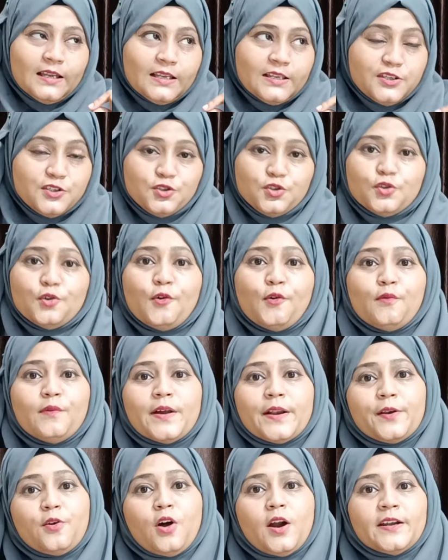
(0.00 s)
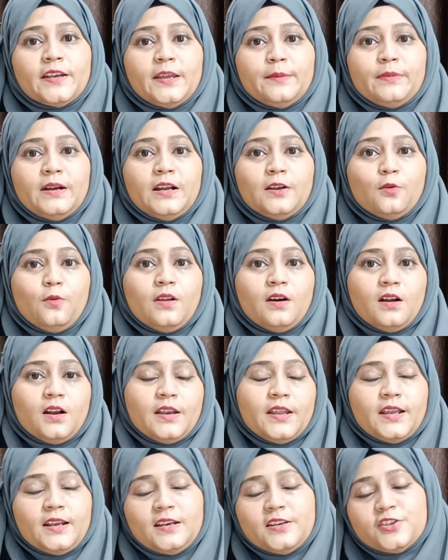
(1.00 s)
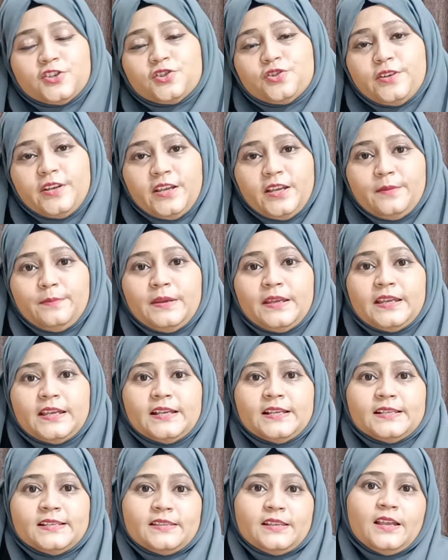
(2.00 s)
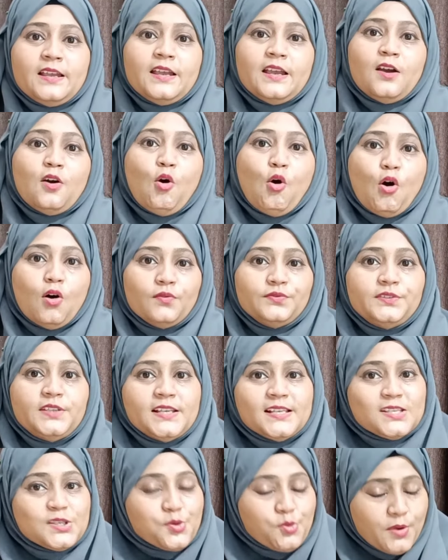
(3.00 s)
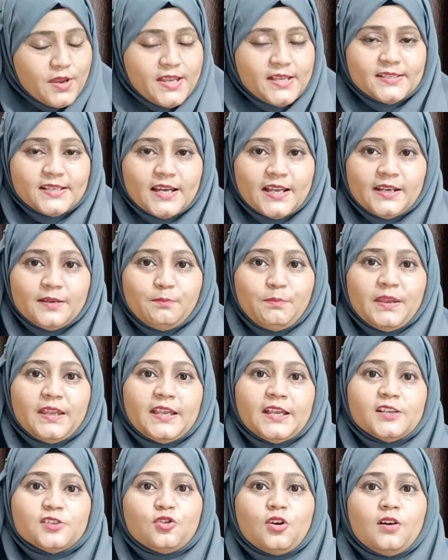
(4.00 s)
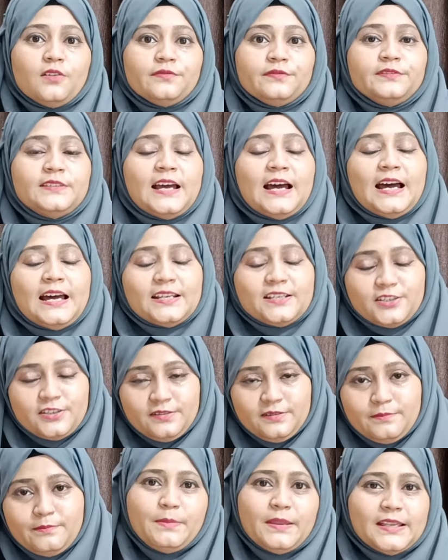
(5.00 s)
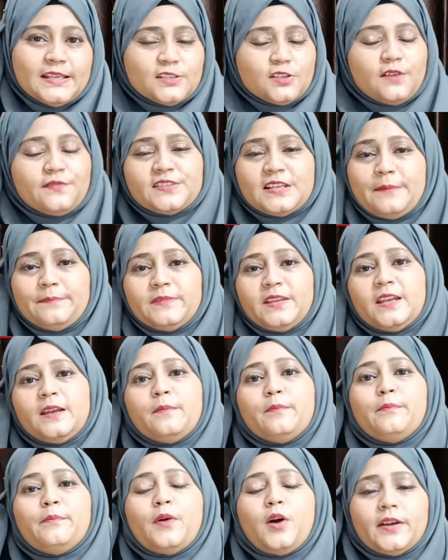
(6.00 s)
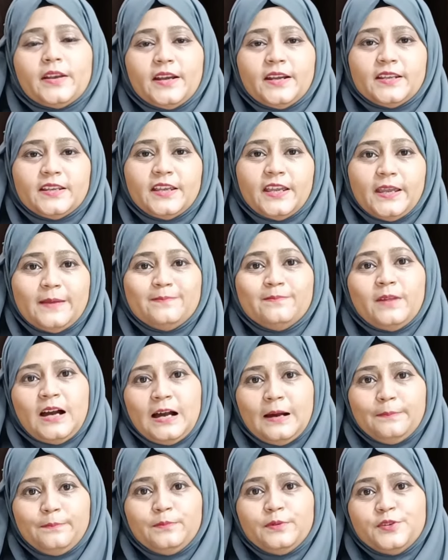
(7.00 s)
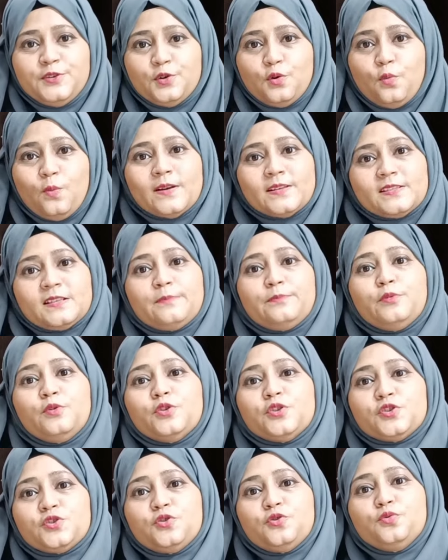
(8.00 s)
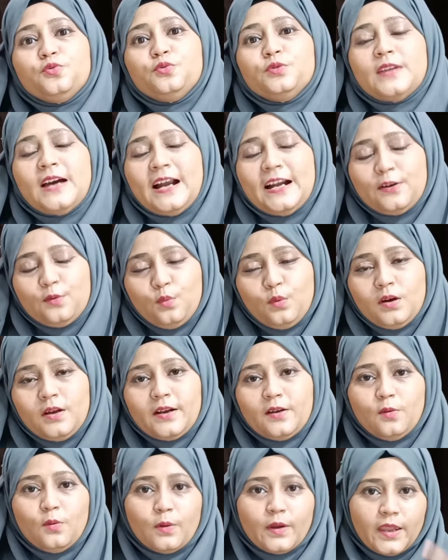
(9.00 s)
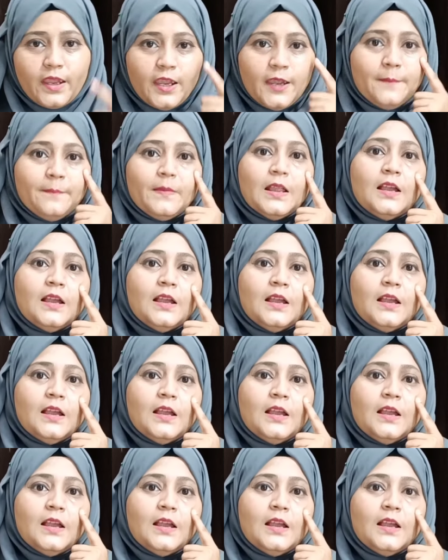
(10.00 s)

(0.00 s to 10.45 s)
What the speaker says: you were not able to learn English today because of this reason, because of that, because of something important came up, you were supposed to do that work. Okay,